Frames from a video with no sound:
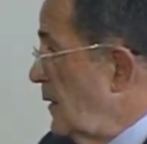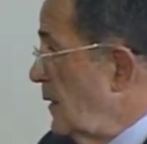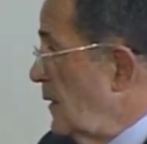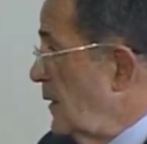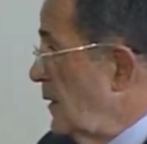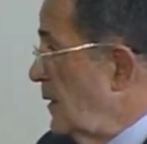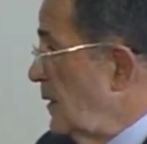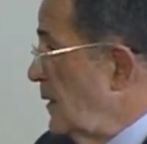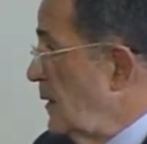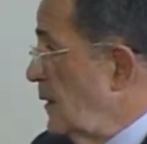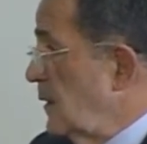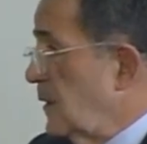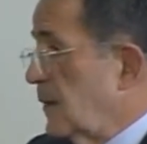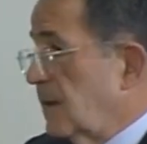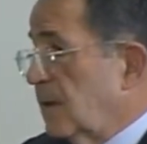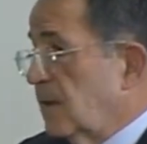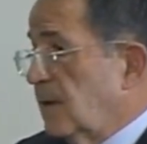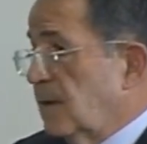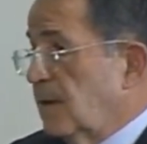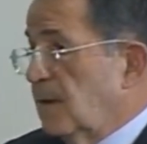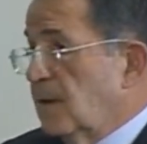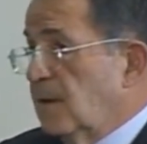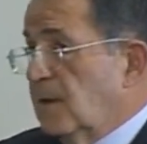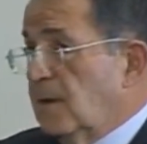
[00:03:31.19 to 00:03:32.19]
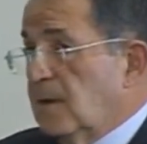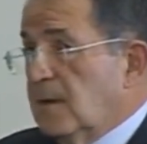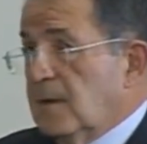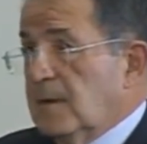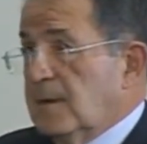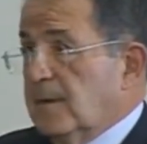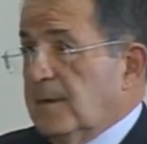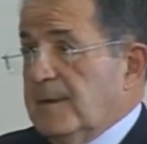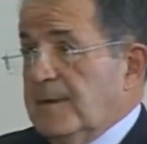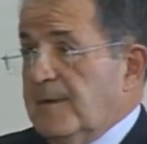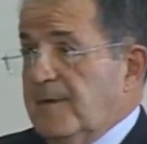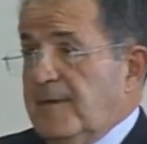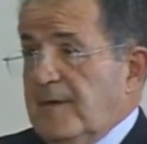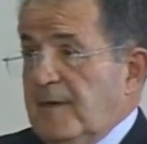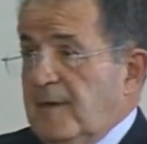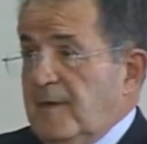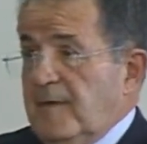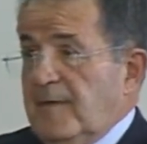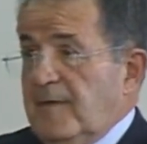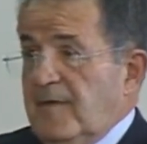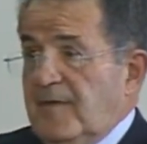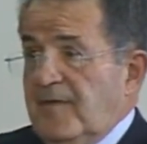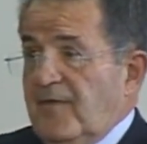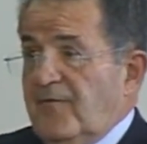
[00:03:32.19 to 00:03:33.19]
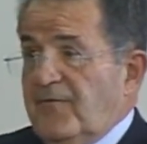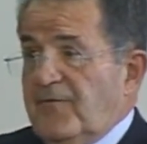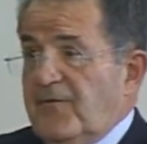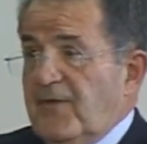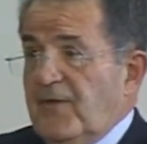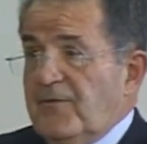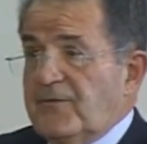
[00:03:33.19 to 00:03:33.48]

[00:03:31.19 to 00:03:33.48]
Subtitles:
the